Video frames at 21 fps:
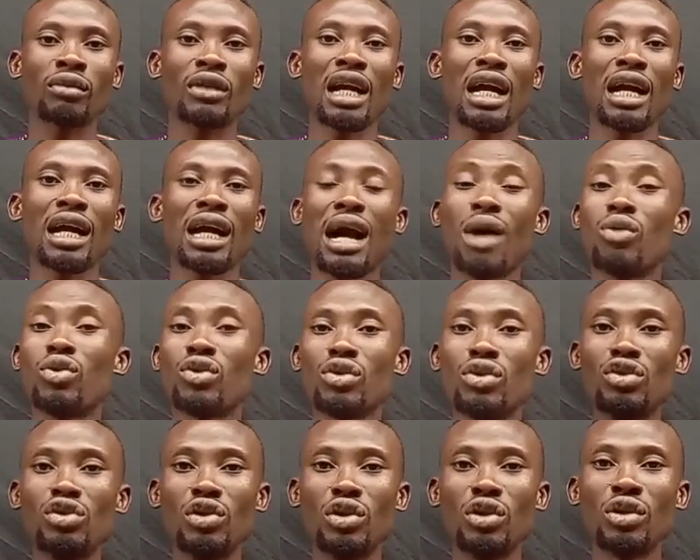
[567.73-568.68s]
I
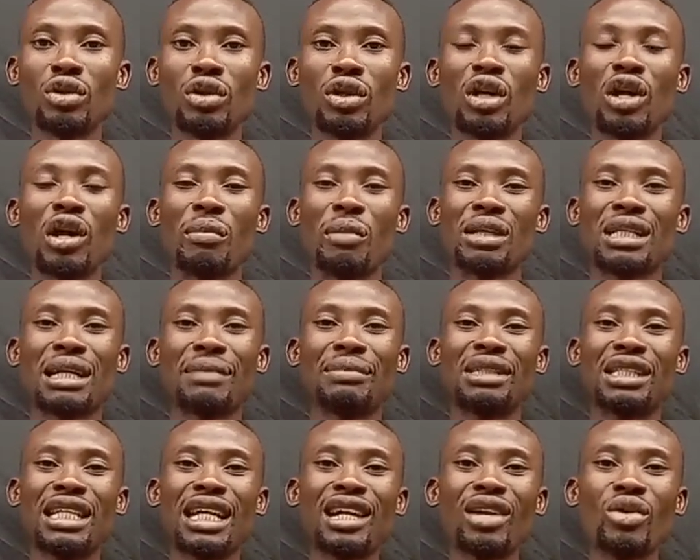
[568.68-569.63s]
wouldn't know, but I'm
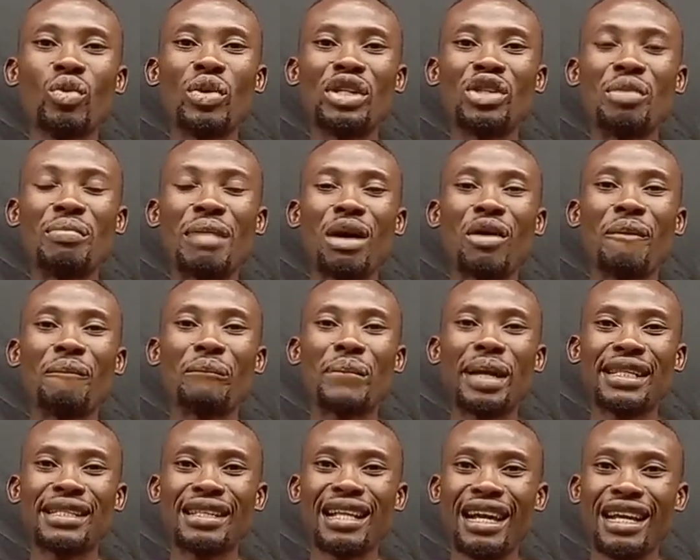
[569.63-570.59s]
sharing with you my own
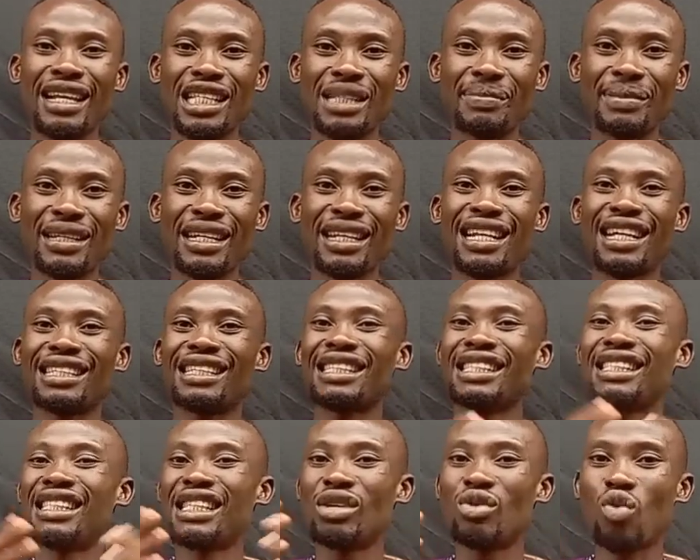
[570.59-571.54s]
personal experience that
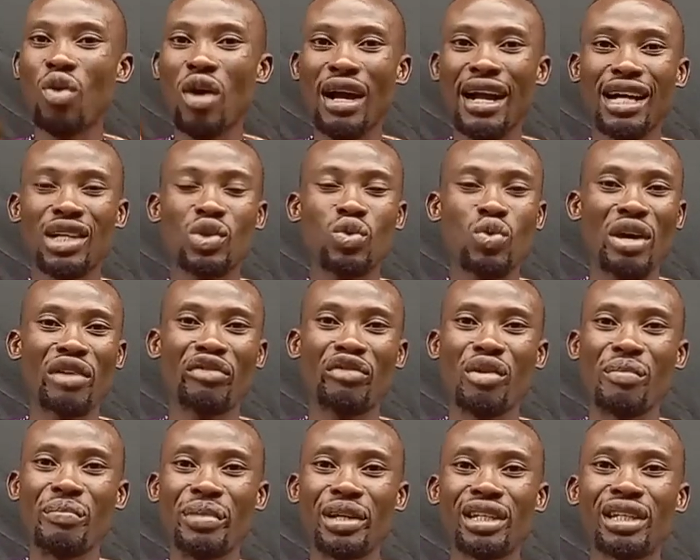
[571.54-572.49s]
it didn't work out well
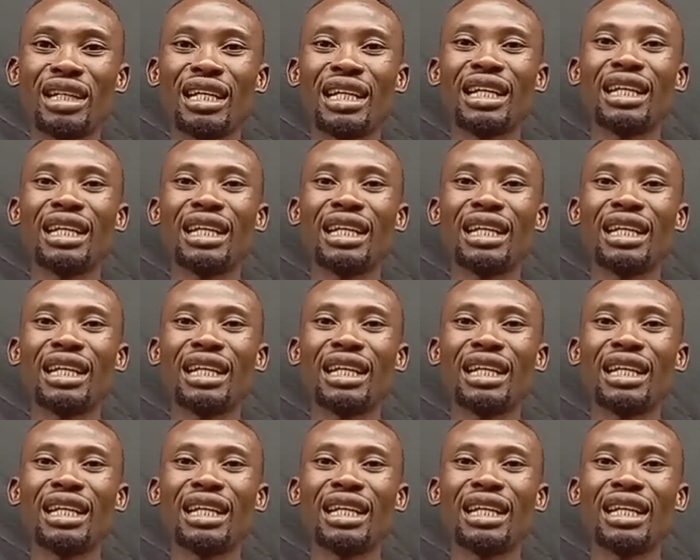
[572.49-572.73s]
for me.